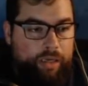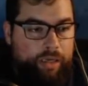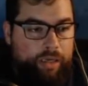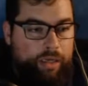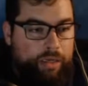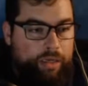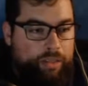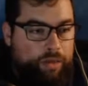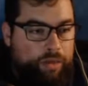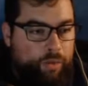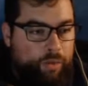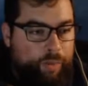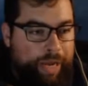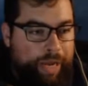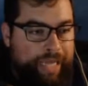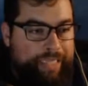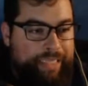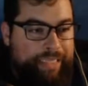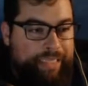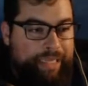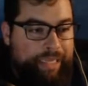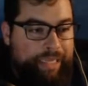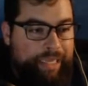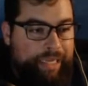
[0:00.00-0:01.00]
So
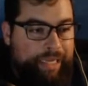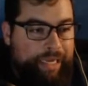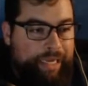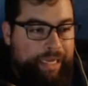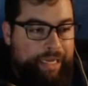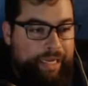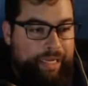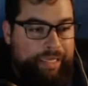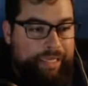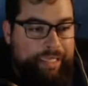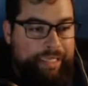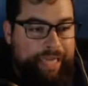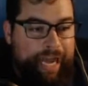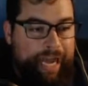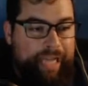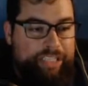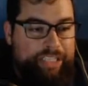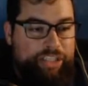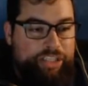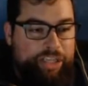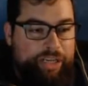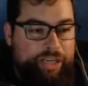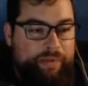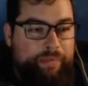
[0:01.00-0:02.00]
basically, dodge
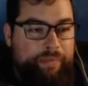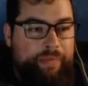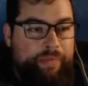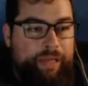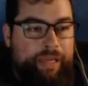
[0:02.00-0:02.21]
him,